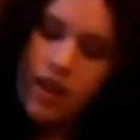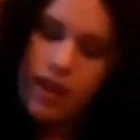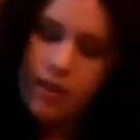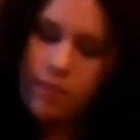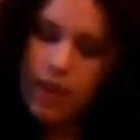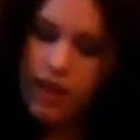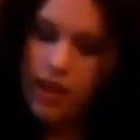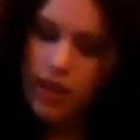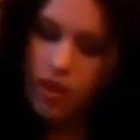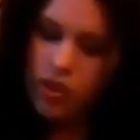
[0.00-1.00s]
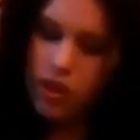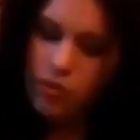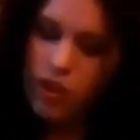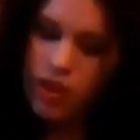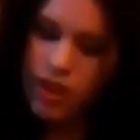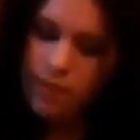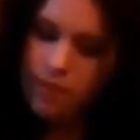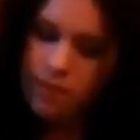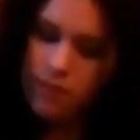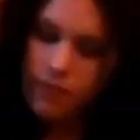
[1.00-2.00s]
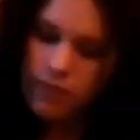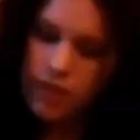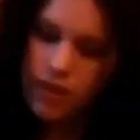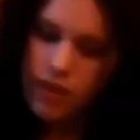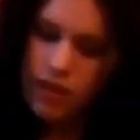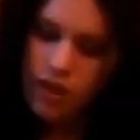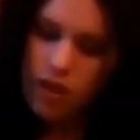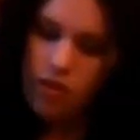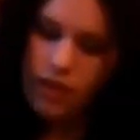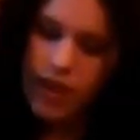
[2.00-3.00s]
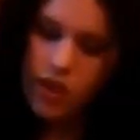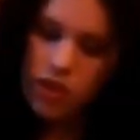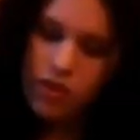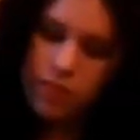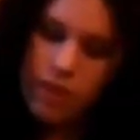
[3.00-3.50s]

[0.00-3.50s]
And it's just squishing it along the edge,